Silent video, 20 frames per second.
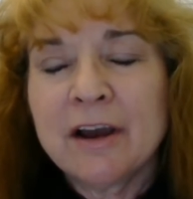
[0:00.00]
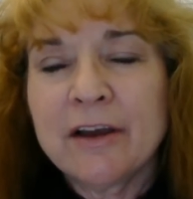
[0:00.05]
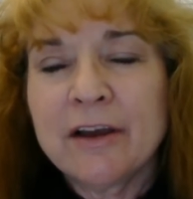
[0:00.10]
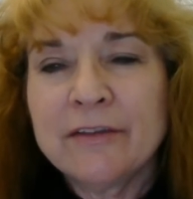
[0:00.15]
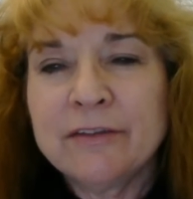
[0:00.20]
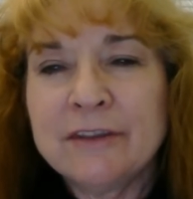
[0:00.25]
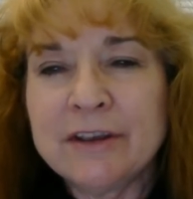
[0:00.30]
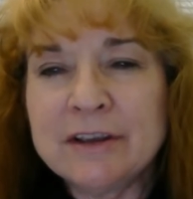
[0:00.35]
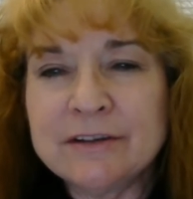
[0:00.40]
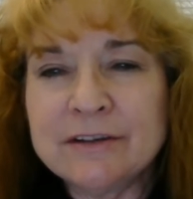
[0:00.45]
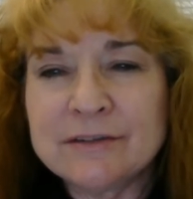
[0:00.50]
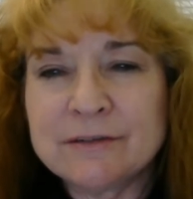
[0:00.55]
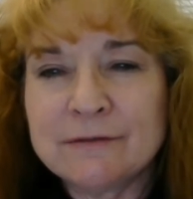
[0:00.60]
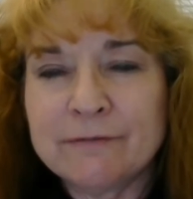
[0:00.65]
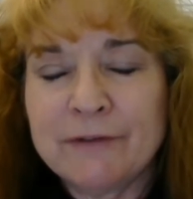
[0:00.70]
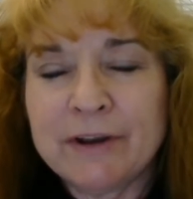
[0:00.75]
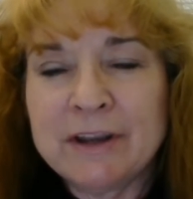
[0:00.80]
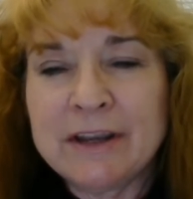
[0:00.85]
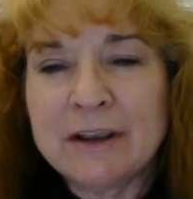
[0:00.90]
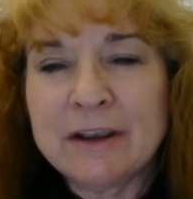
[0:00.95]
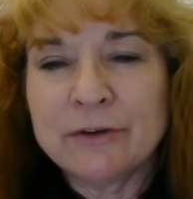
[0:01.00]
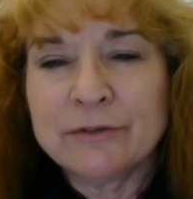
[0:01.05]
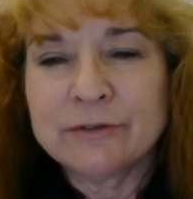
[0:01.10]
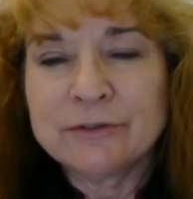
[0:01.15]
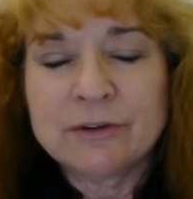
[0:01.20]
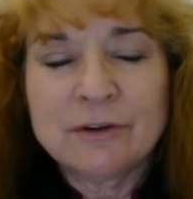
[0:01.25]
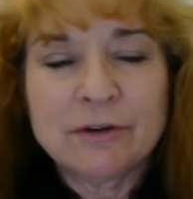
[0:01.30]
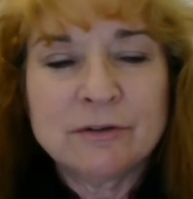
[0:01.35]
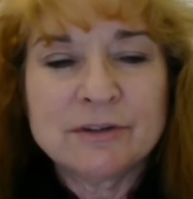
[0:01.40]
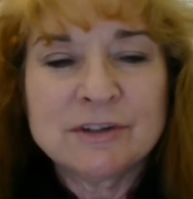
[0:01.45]
These
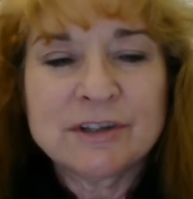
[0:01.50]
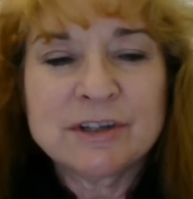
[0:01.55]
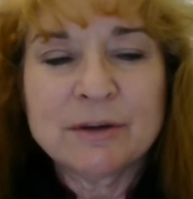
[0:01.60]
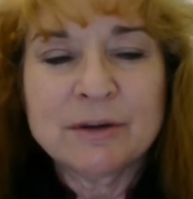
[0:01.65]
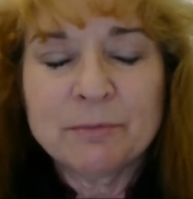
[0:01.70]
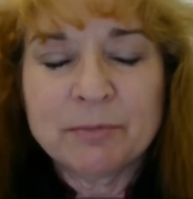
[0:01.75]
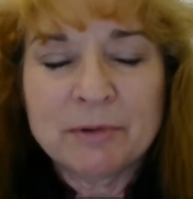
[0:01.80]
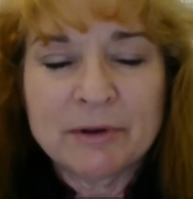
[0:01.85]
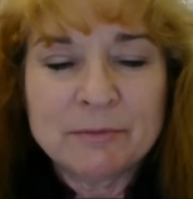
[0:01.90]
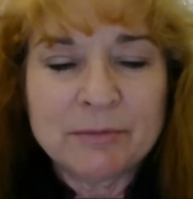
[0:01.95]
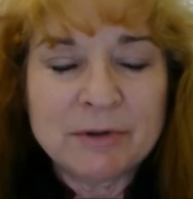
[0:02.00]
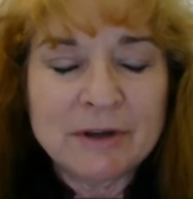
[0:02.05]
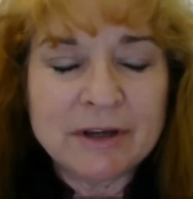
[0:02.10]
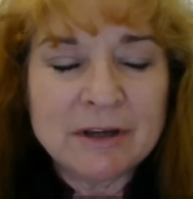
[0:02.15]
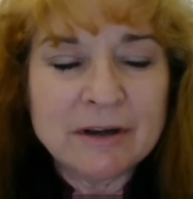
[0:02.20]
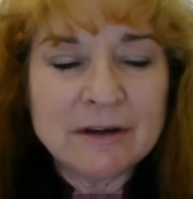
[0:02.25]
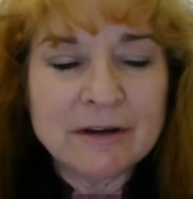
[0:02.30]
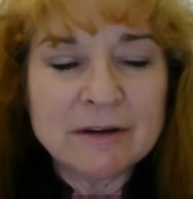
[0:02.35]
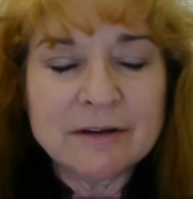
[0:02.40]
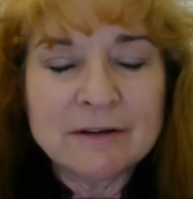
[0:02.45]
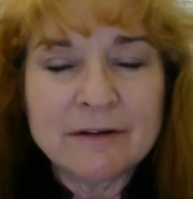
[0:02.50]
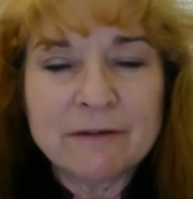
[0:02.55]
videos could simply be